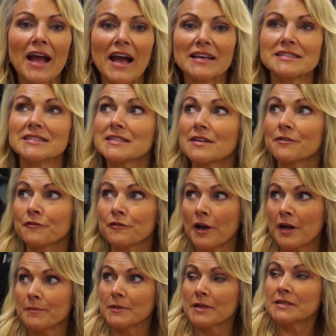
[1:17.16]
has the
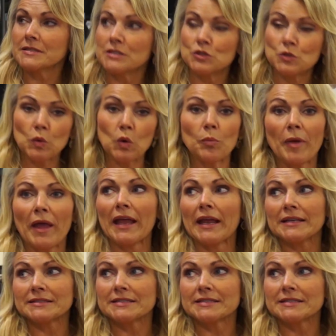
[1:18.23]
frameless dual pane